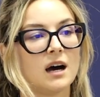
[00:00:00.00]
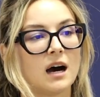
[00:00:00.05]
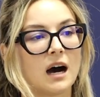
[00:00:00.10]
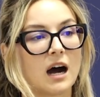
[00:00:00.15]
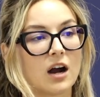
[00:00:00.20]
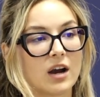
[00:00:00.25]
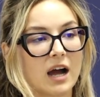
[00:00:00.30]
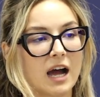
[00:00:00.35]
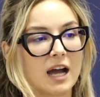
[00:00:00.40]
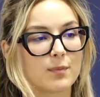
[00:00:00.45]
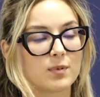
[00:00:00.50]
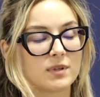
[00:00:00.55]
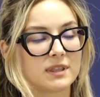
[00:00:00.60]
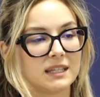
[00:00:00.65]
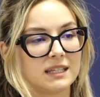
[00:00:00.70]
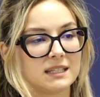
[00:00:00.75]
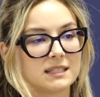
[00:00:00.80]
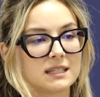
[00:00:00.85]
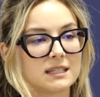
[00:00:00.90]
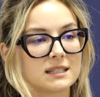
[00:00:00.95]
Our
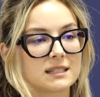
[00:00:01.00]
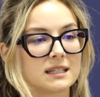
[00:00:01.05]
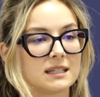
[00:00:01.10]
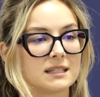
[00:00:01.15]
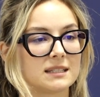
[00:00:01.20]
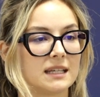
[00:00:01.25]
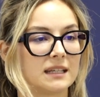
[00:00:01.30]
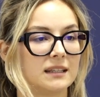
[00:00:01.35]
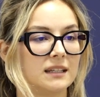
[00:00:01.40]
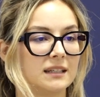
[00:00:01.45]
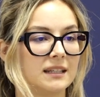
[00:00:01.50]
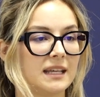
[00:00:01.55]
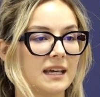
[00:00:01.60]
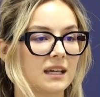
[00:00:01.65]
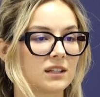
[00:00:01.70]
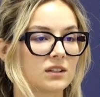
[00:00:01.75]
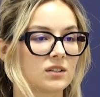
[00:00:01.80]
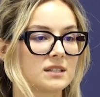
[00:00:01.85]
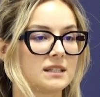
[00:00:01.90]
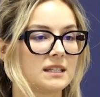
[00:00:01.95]
hypothesis is that the
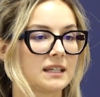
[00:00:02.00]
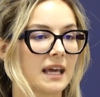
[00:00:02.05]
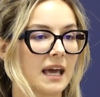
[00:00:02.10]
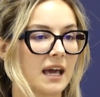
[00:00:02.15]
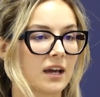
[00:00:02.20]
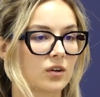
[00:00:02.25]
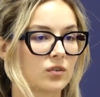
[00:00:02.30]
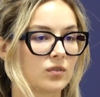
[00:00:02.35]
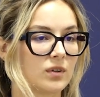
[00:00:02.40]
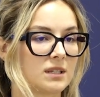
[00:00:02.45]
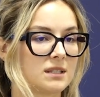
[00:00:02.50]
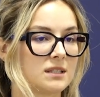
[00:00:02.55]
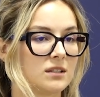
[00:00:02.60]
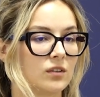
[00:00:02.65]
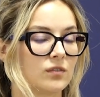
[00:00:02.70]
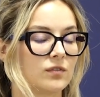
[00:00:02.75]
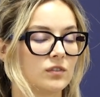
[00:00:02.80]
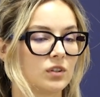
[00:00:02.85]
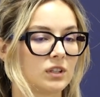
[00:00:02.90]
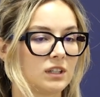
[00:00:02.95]
diagnostic accuracy
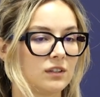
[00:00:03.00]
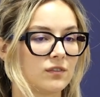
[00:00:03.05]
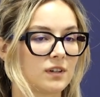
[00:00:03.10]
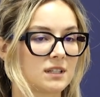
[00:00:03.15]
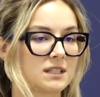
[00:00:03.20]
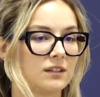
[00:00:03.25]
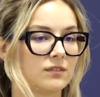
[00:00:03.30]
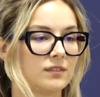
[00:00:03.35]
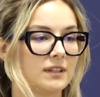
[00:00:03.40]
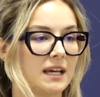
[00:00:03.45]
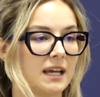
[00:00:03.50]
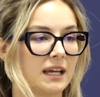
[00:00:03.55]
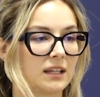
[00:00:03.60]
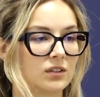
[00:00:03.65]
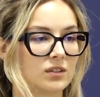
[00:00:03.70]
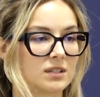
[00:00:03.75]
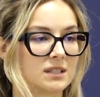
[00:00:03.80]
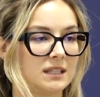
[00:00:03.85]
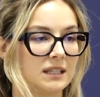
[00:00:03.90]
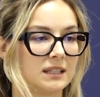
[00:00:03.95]
of non-invasive
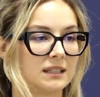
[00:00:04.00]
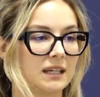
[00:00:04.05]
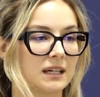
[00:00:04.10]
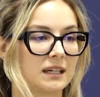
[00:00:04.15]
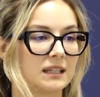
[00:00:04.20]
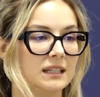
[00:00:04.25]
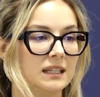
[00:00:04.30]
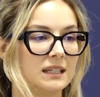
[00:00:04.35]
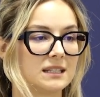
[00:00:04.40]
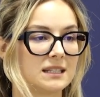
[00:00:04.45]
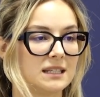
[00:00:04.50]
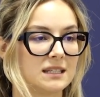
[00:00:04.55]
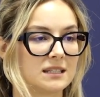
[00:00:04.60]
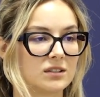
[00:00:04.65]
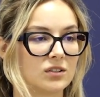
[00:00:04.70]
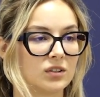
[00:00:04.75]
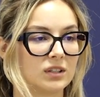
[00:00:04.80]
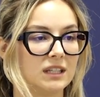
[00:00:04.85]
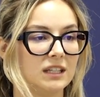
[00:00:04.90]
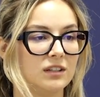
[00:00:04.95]
diagnostic techniques is
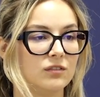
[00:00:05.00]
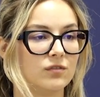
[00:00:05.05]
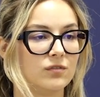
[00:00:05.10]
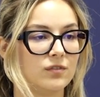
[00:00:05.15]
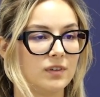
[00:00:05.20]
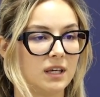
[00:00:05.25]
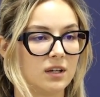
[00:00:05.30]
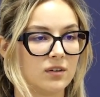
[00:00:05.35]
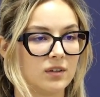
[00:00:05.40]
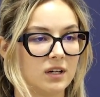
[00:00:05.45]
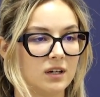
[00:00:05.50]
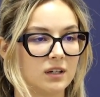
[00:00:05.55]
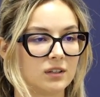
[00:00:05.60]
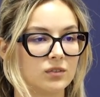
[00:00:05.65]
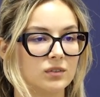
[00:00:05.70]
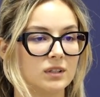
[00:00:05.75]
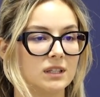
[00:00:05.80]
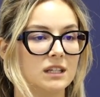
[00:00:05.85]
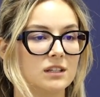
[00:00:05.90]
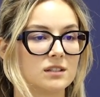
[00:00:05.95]
non-inferior
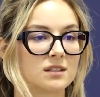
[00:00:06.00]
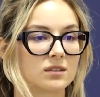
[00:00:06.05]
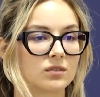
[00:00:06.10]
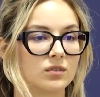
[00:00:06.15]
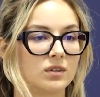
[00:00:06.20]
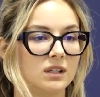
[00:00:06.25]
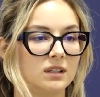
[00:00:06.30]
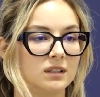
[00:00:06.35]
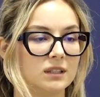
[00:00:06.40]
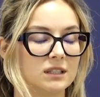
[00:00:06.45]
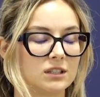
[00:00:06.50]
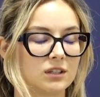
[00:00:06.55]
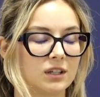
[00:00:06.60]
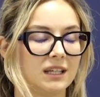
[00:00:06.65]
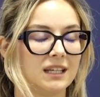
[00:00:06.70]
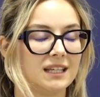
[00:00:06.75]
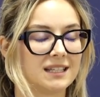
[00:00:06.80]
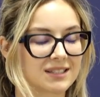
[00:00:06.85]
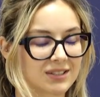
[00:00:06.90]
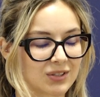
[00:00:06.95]
to the
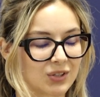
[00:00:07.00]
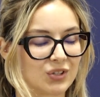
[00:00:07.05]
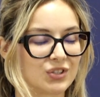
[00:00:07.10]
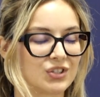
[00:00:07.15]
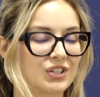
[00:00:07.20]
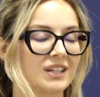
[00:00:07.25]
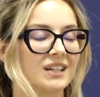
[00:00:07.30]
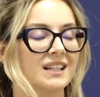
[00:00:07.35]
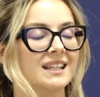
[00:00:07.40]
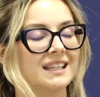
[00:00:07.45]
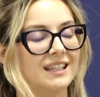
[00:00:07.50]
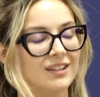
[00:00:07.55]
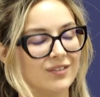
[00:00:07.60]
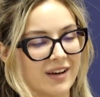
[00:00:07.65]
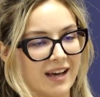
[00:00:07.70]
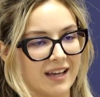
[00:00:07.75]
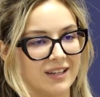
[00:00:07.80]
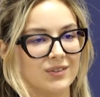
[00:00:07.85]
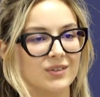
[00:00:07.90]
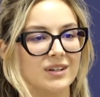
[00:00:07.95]
histological
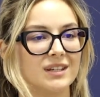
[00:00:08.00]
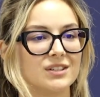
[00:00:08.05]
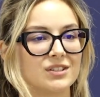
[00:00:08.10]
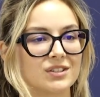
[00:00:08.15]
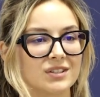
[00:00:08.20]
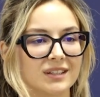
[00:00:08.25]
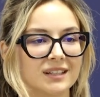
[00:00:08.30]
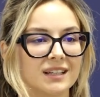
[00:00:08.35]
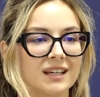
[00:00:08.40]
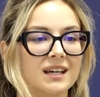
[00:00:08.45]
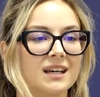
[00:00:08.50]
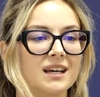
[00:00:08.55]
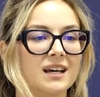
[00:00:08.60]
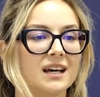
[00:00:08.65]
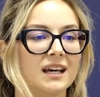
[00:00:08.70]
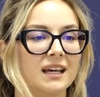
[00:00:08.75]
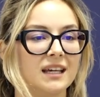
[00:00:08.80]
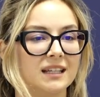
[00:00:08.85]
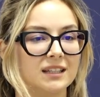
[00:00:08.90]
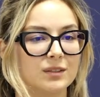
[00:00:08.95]
evaluation
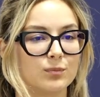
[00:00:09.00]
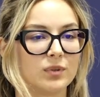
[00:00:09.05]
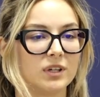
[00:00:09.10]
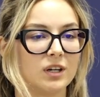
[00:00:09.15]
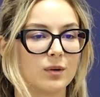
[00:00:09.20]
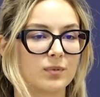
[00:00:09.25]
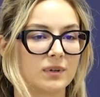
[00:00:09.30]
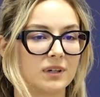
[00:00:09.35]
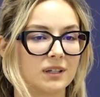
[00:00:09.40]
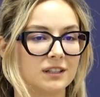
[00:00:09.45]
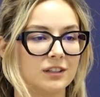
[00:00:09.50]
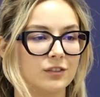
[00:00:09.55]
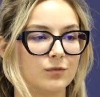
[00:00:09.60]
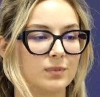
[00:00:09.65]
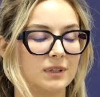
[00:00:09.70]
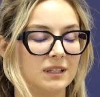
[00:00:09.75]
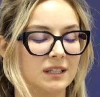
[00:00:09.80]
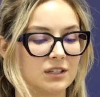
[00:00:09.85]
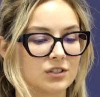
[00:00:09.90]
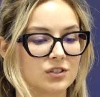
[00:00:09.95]
in the preoperative
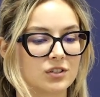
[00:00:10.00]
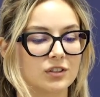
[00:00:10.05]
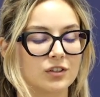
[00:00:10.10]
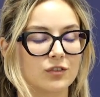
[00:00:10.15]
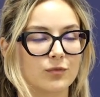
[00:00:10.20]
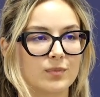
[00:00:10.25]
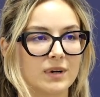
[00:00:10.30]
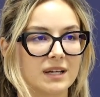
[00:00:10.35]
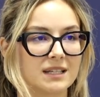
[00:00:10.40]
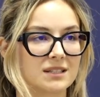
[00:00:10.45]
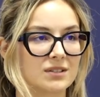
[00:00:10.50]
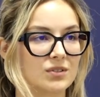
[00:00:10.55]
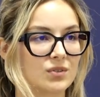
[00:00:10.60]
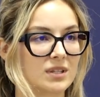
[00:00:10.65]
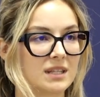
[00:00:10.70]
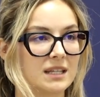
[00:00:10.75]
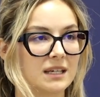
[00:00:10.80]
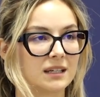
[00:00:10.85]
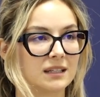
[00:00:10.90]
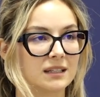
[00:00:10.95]
prediction of Breslow
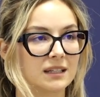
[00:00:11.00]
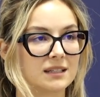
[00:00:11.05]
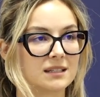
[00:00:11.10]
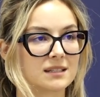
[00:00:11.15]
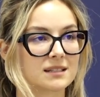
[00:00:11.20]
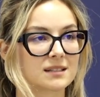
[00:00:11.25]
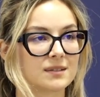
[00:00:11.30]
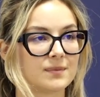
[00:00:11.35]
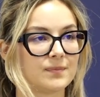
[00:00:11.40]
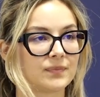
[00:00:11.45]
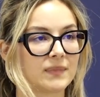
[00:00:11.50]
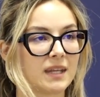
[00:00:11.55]
thickness.